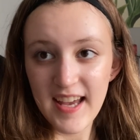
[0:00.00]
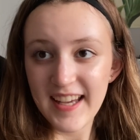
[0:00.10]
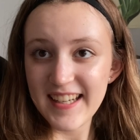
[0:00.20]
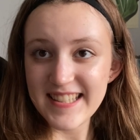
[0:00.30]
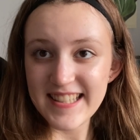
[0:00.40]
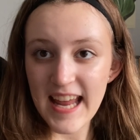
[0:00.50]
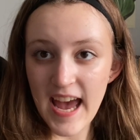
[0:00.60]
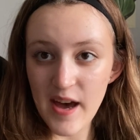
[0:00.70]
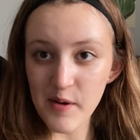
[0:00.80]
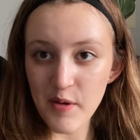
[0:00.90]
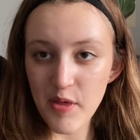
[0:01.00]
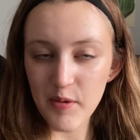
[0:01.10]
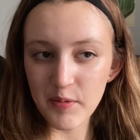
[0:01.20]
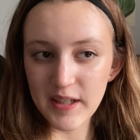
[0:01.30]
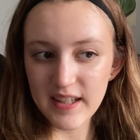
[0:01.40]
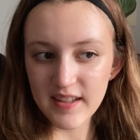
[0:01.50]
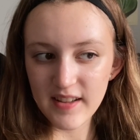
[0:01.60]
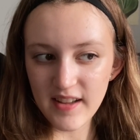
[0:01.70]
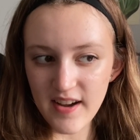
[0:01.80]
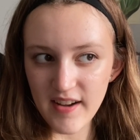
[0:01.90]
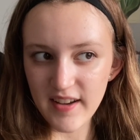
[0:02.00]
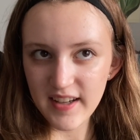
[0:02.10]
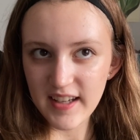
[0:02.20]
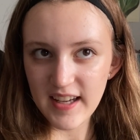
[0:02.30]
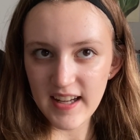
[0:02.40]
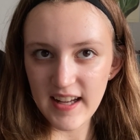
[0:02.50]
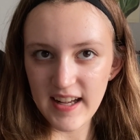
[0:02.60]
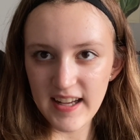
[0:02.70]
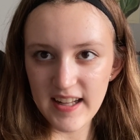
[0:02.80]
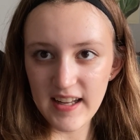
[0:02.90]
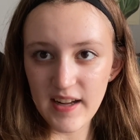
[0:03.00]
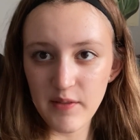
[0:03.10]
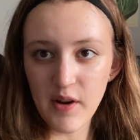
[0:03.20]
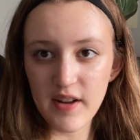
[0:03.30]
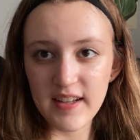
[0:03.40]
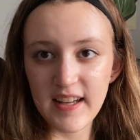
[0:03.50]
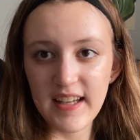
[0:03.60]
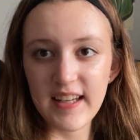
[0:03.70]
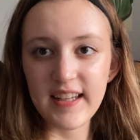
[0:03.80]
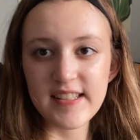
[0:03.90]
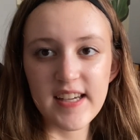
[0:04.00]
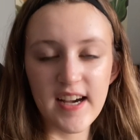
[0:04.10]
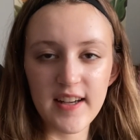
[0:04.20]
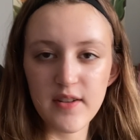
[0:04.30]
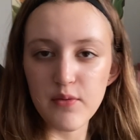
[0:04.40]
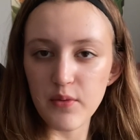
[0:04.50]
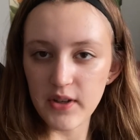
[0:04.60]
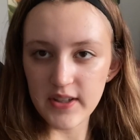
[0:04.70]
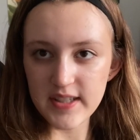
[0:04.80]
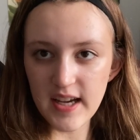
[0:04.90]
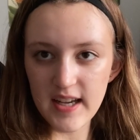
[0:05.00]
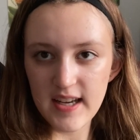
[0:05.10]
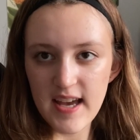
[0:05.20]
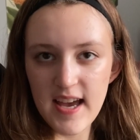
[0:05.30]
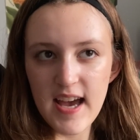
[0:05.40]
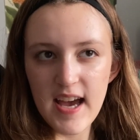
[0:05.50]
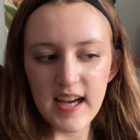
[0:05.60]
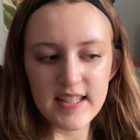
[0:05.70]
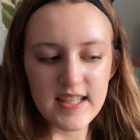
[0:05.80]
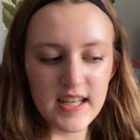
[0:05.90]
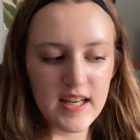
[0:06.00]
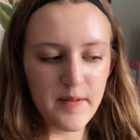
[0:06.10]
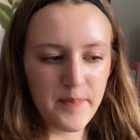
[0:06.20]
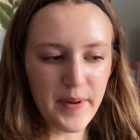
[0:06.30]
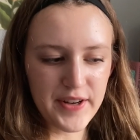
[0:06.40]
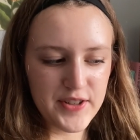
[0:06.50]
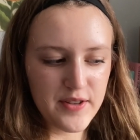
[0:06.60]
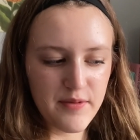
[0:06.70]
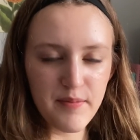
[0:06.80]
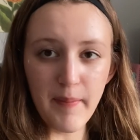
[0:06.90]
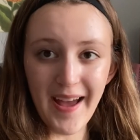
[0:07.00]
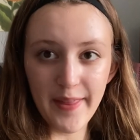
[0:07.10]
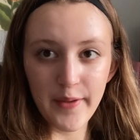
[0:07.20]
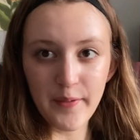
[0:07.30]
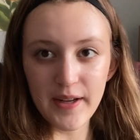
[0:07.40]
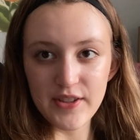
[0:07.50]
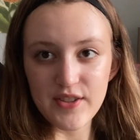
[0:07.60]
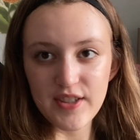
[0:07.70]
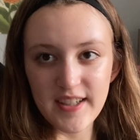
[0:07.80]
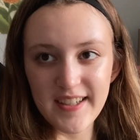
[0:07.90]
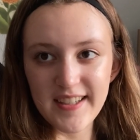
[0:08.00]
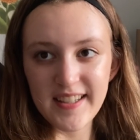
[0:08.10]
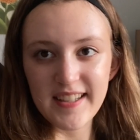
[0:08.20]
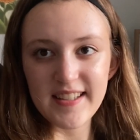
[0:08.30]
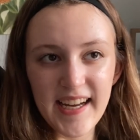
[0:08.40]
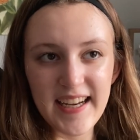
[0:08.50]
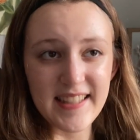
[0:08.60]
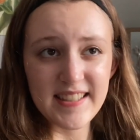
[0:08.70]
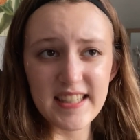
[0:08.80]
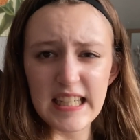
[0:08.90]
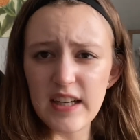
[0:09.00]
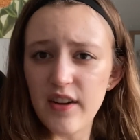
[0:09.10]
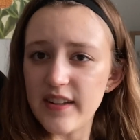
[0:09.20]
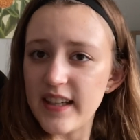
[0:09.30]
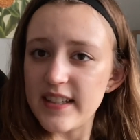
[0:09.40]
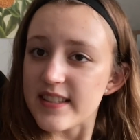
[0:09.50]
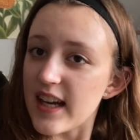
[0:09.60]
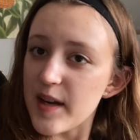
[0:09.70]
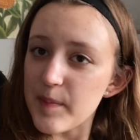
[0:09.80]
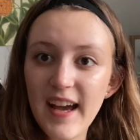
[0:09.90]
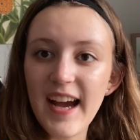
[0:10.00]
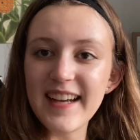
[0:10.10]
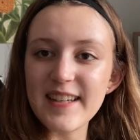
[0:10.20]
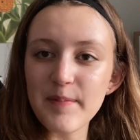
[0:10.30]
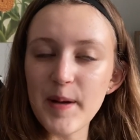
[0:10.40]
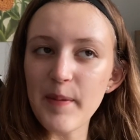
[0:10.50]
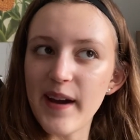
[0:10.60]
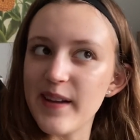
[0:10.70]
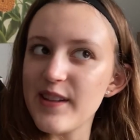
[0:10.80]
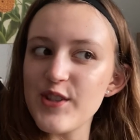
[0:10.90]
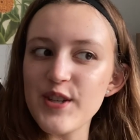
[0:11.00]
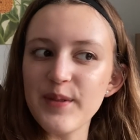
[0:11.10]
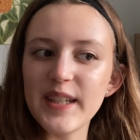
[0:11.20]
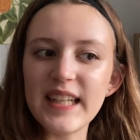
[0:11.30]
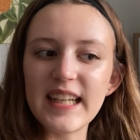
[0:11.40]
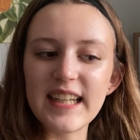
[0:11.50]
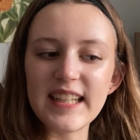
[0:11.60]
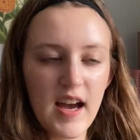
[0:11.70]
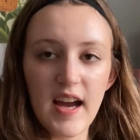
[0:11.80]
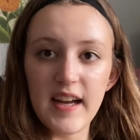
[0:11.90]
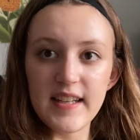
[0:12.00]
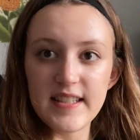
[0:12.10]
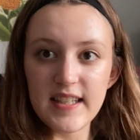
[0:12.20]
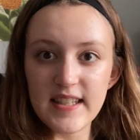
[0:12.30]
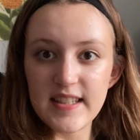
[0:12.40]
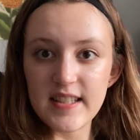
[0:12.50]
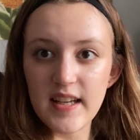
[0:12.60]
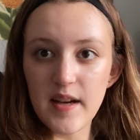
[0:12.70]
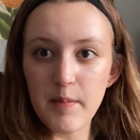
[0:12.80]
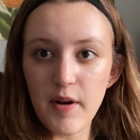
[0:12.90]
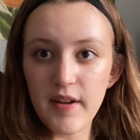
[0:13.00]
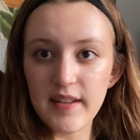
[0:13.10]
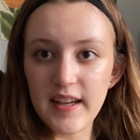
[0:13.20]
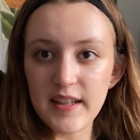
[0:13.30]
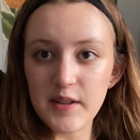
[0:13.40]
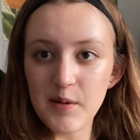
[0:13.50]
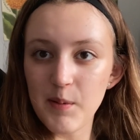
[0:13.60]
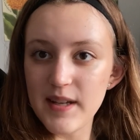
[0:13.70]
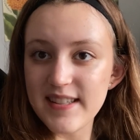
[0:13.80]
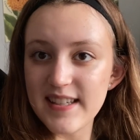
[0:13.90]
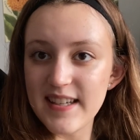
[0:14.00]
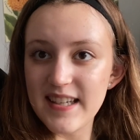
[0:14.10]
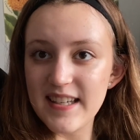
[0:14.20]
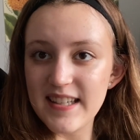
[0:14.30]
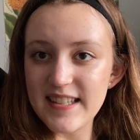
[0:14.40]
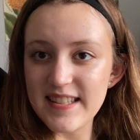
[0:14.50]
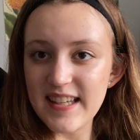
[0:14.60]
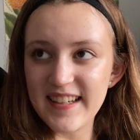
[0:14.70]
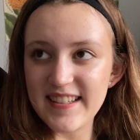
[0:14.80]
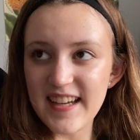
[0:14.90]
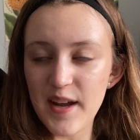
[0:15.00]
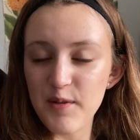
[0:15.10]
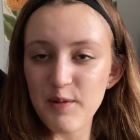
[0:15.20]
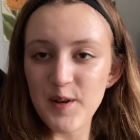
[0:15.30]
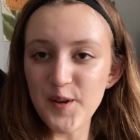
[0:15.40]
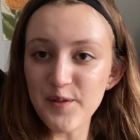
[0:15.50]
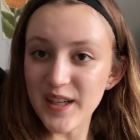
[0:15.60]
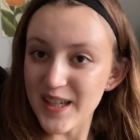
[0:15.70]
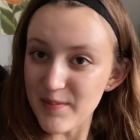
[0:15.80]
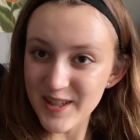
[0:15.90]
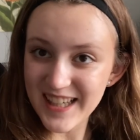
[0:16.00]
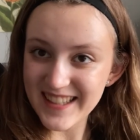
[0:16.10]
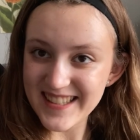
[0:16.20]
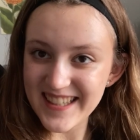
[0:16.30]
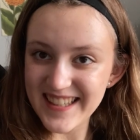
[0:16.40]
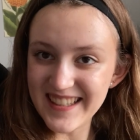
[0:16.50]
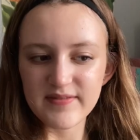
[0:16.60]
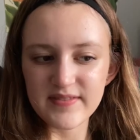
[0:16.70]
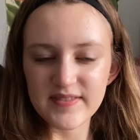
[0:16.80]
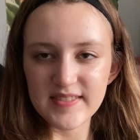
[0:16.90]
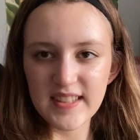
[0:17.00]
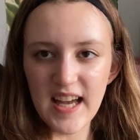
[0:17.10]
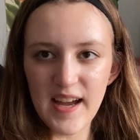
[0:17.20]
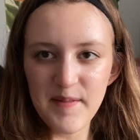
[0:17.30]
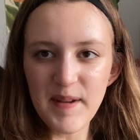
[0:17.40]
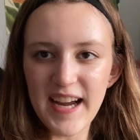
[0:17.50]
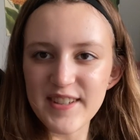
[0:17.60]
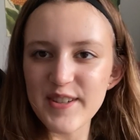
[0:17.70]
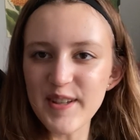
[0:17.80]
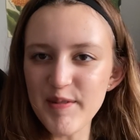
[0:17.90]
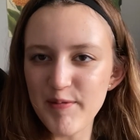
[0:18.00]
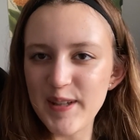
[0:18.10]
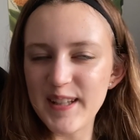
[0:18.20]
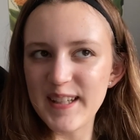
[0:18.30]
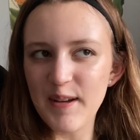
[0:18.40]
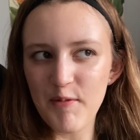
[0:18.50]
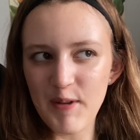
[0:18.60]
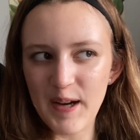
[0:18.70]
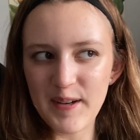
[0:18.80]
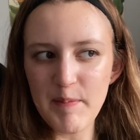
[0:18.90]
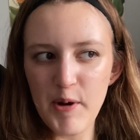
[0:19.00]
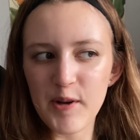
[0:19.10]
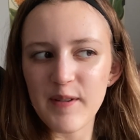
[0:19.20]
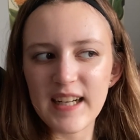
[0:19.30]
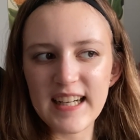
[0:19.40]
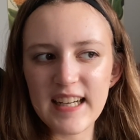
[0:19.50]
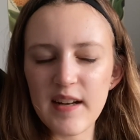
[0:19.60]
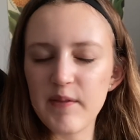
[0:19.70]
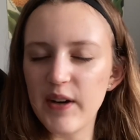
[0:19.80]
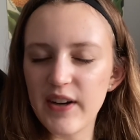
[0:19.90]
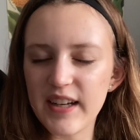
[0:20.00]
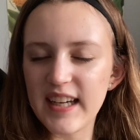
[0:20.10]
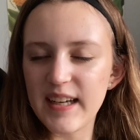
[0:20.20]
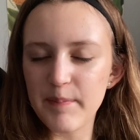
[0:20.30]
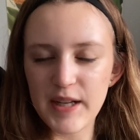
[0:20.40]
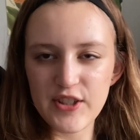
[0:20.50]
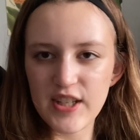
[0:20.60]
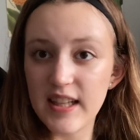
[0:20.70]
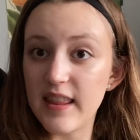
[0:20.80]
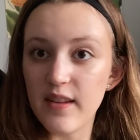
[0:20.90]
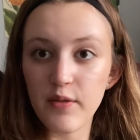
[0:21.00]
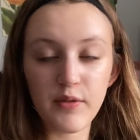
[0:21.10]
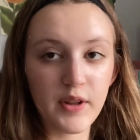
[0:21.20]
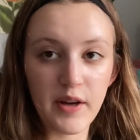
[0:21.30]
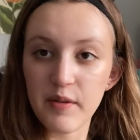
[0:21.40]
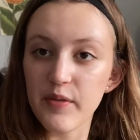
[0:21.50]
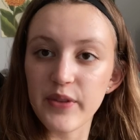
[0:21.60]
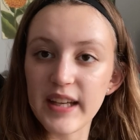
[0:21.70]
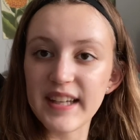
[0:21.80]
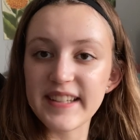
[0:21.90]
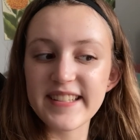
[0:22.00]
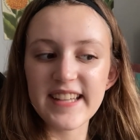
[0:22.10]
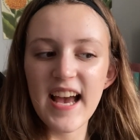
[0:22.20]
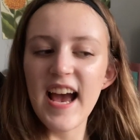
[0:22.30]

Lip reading: It is now 3 o'clock and I've gotten a ton of work done. I did a bunch of math questions, I hinted an online assignment, I did my biology reading, I did some online quizzes, and I feel very productive. I'm actually feeling very motivated and very much in the flow of things.